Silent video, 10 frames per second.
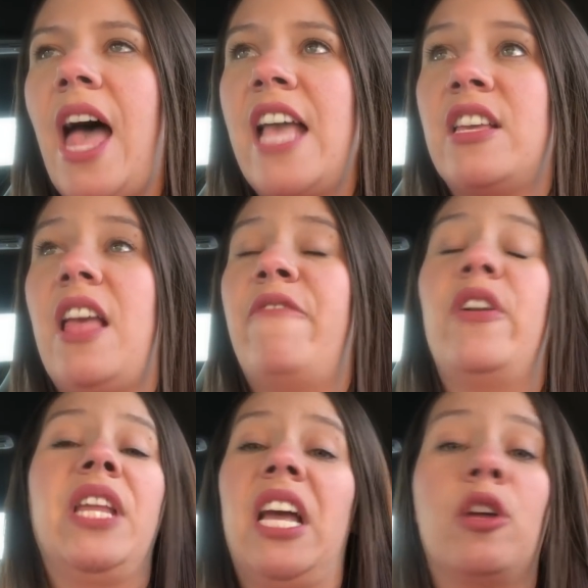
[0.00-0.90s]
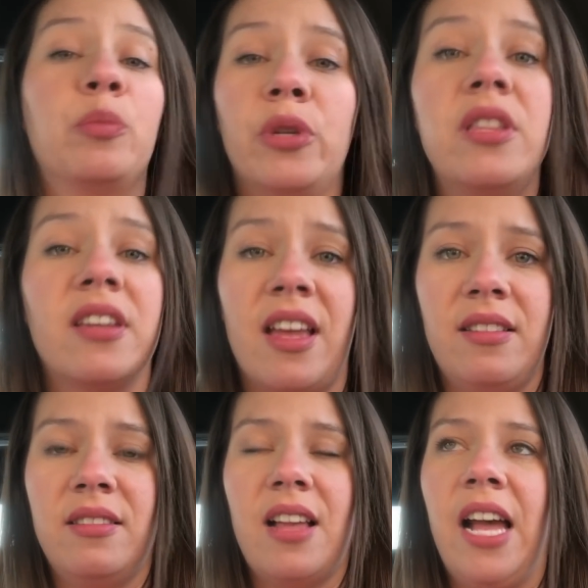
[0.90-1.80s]
I felt like I could breathe
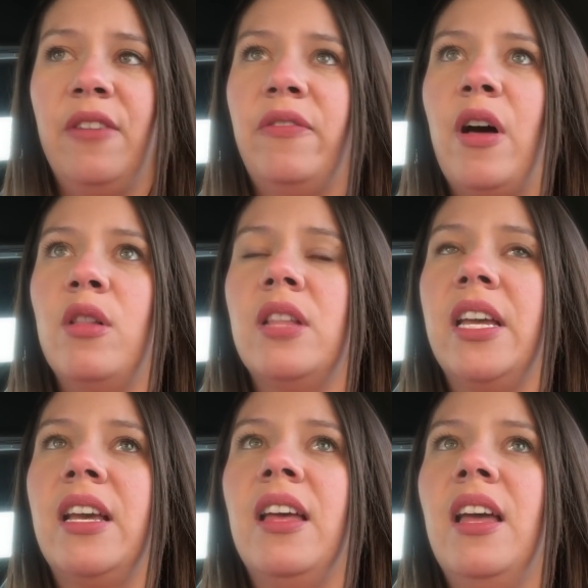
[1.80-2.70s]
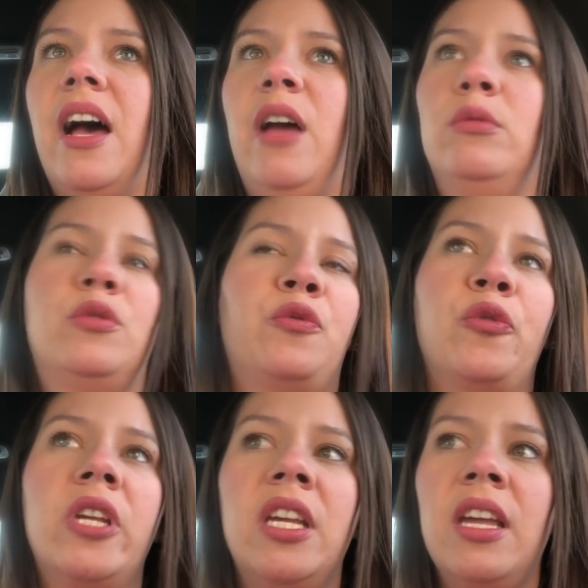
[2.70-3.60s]
again. I felt like I was
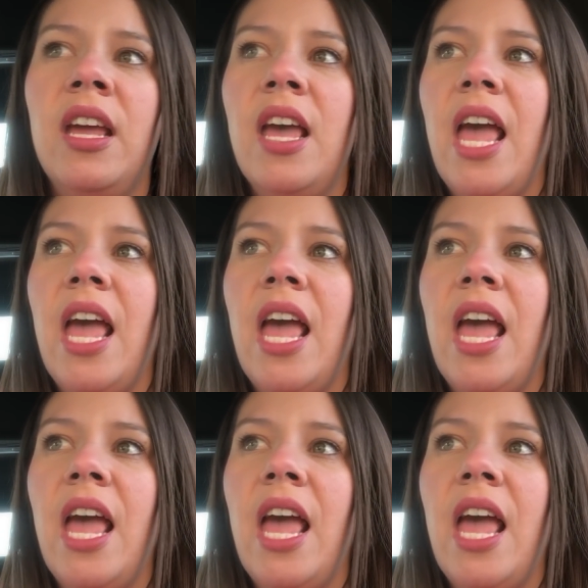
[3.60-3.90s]
free,